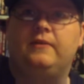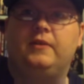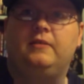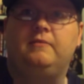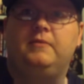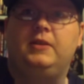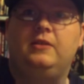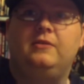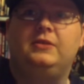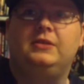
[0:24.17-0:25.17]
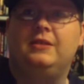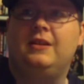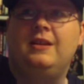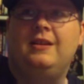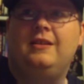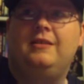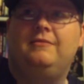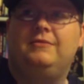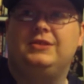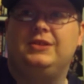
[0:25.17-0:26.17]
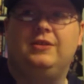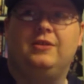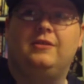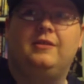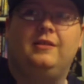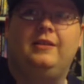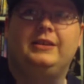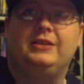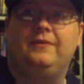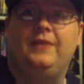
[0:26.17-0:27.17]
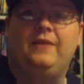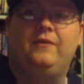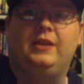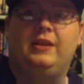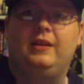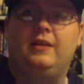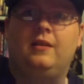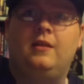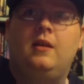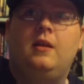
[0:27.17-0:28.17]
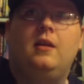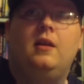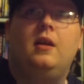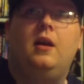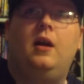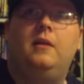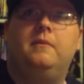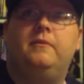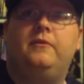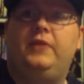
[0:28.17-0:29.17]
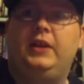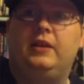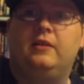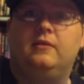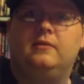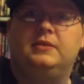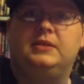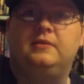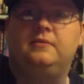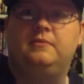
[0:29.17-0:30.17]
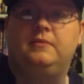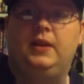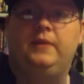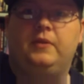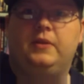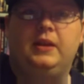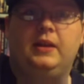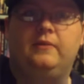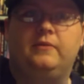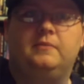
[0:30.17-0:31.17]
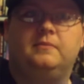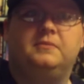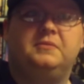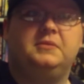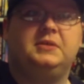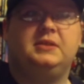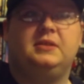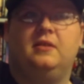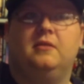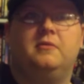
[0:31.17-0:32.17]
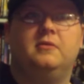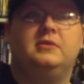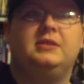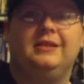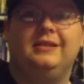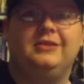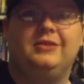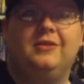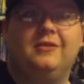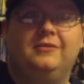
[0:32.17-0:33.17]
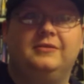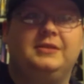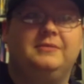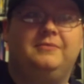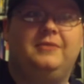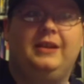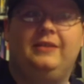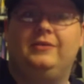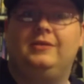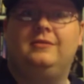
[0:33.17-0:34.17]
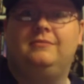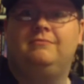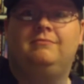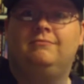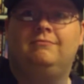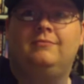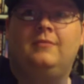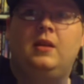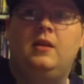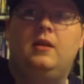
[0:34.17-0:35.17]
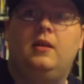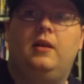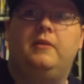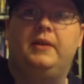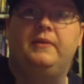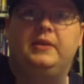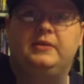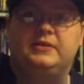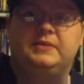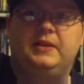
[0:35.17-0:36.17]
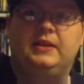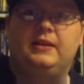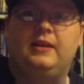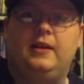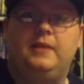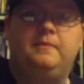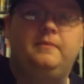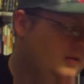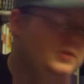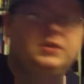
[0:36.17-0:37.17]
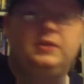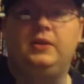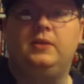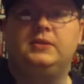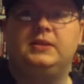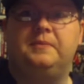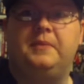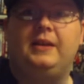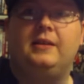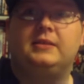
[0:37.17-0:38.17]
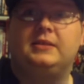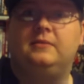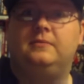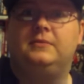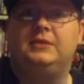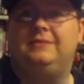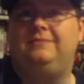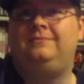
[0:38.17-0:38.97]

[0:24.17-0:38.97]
I have a huge nerd collection of everything. Um, figures, everything from Star Wars to Ninja Turtles to whatever, uh, whatever interests me at the time. I'm going to show you some of my customs.